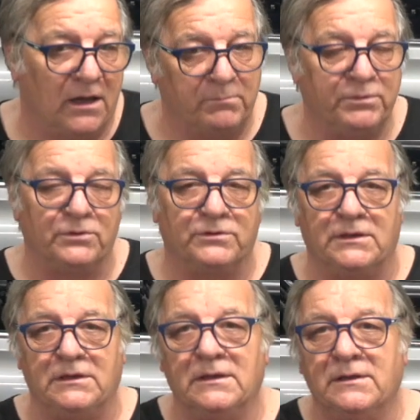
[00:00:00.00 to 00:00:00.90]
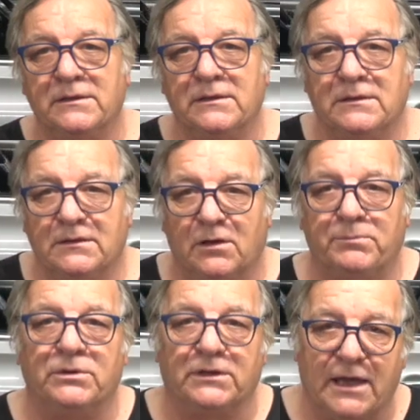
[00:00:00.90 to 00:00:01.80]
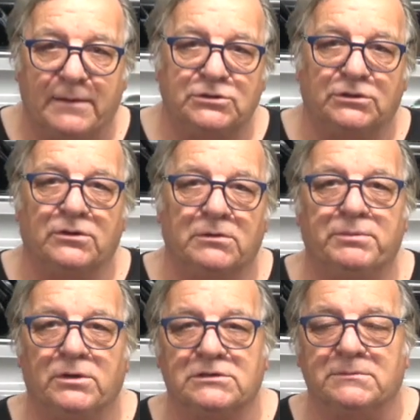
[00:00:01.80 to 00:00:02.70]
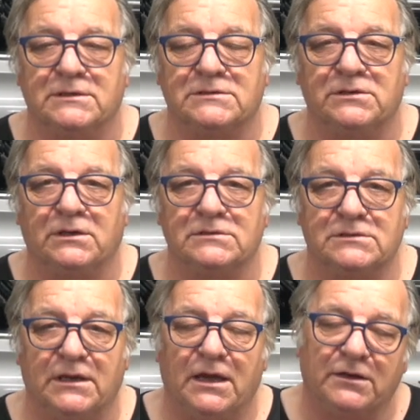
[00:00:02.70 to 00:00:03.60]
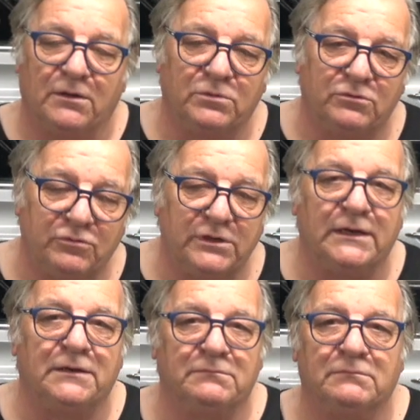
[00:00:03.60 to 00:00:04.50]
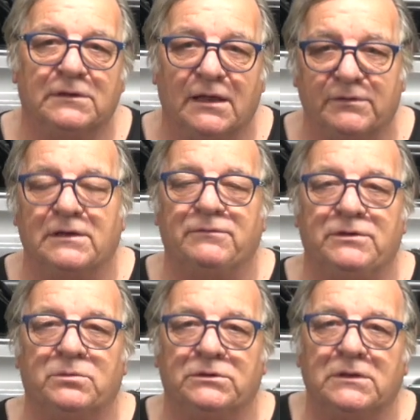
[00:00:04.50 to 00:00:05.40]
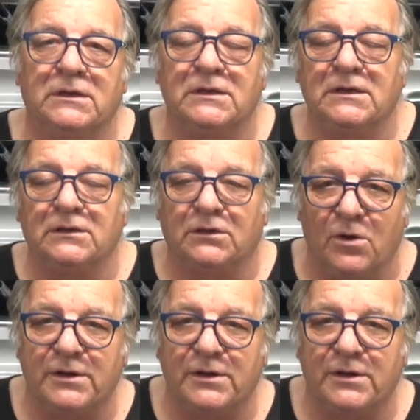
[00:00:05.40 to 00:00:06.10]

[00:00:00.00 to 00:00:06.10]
I'll put a caption on the bottom here so you can see it, and I would really love it if you would go